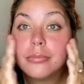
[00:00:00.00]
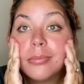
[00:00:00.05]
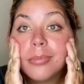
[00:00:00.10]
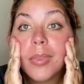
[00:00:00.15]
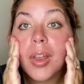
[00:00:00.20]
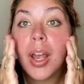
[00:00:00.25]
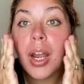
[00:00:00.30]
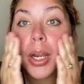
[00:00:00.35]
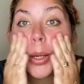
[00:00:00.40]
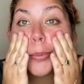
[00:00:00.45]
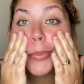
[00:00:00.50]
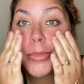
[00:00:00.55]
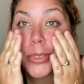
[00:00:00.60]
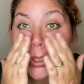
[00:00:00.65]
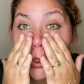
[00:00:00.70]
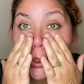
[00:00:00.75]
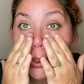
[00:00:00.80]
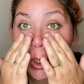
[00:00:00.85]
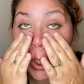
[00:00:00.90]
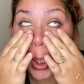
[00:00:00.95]
I am
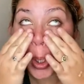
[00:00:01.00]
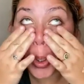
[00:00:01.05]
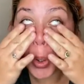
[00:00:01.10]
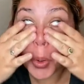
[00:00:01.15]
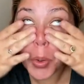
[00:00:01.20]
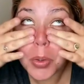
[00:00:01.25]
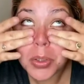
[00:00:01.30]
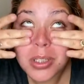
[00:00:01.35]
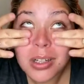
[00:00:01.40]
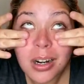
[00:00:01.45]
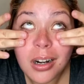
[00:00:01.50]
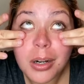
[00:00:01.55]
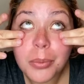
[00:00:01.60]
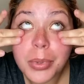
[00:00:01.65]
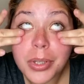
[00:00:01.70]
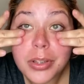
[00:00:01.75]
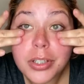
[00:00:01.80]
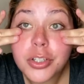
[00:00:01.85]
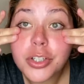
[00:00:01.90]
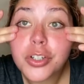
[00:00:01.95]
so sorry
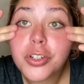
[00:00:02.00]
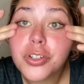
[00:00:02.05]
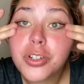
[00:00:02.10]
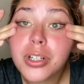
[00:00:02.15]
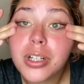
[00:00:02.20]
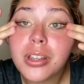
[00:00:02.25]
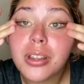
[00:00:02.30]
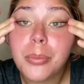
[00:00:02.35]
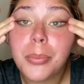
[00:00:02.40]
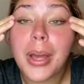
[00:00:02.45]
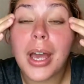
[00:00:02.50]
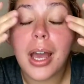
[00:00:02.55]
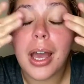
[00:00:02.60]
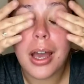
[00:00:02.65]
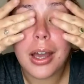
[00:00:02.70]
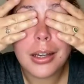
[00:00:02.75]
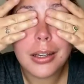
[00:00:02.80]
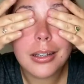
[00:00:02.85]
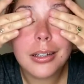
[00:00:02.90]
about the children in the back.